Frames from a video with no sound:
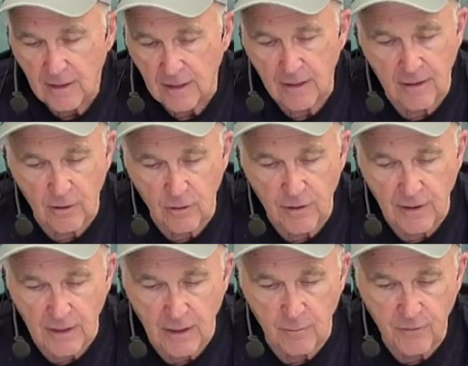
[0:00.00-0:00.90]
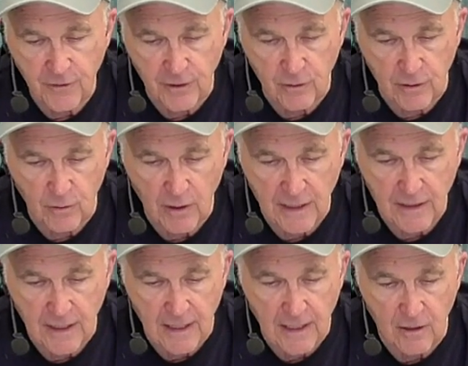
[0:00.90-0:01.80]
And the only thing I'm feeling right
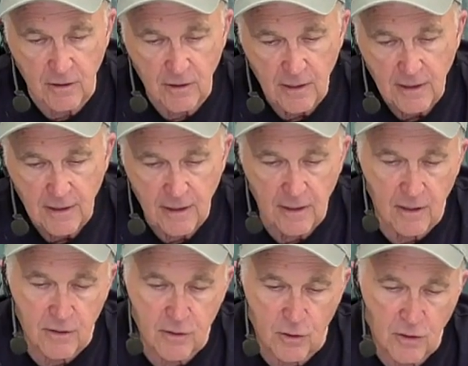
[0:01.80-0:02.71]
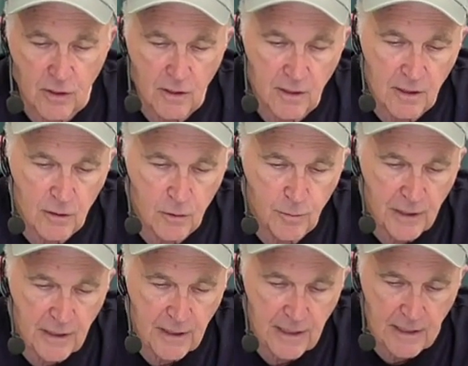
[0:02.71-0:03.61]
now is there's a little bit
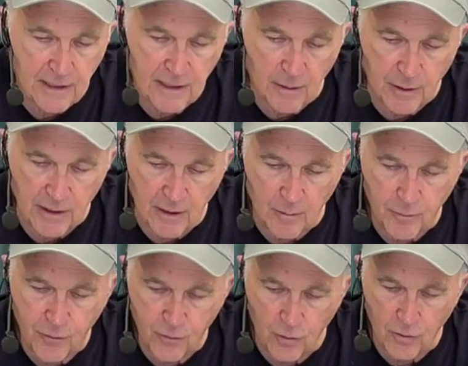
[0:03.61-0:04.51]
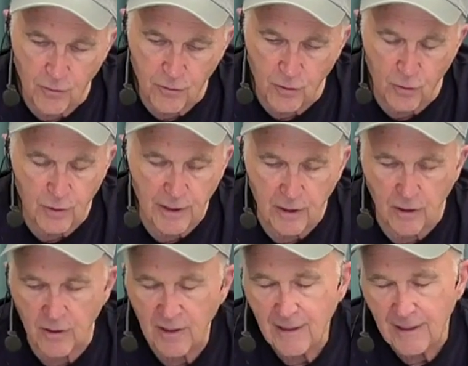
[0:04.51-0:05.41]
of heat coming up through
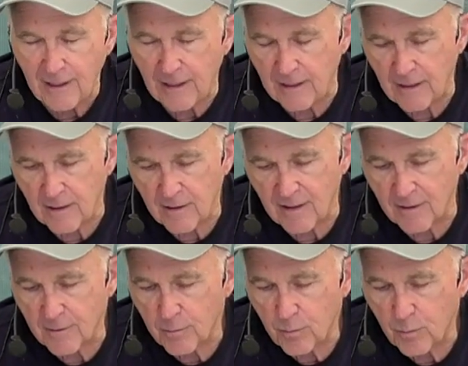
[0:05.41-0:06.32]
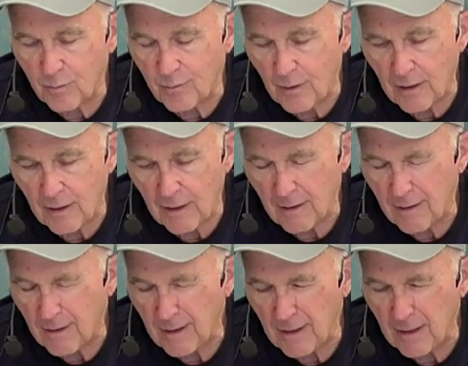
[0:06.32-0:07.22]
here, and
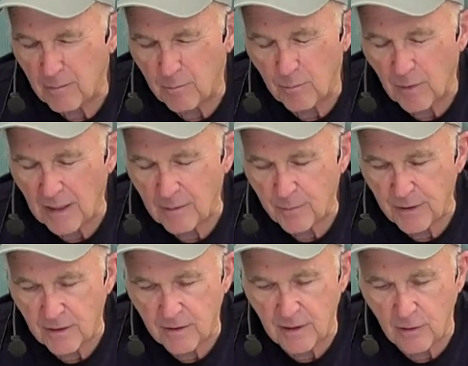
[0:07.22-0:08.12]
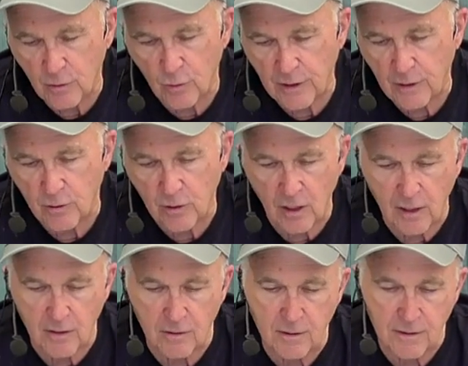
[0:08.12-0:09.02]
it might be a degree or
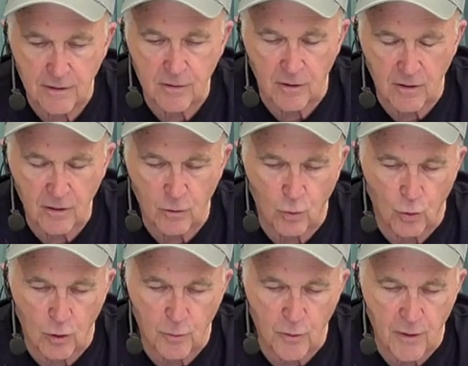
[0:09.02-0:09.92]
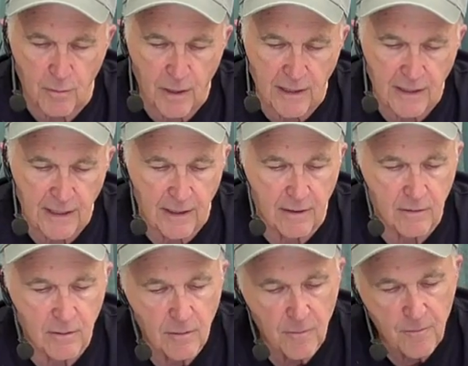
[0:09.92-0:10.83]
hotter. It's a little warmer than my
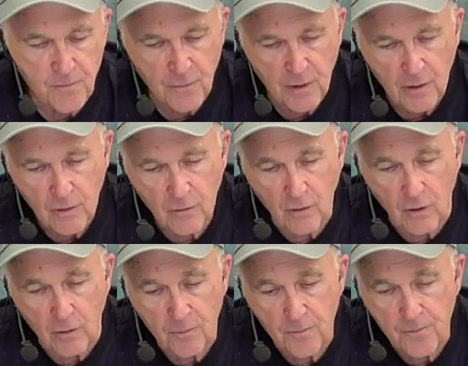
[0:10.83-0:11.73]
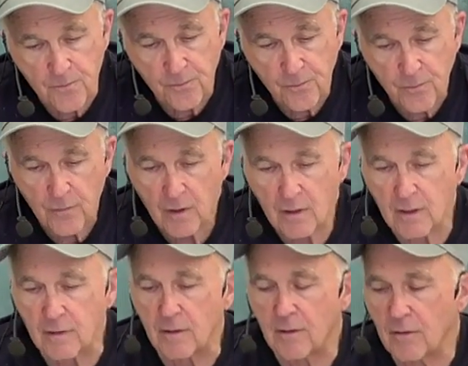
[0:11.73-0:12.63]
hand. So,
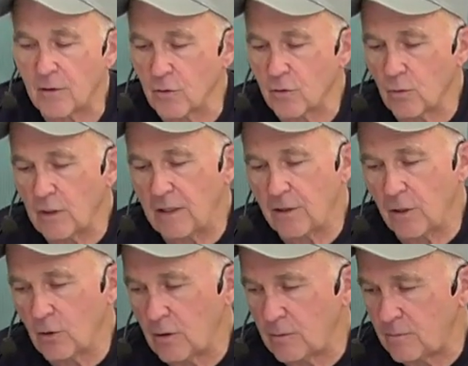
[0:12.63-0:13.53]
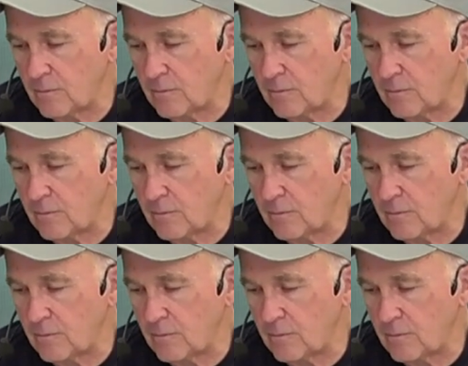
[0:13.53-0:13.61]
again, there's the way to do it.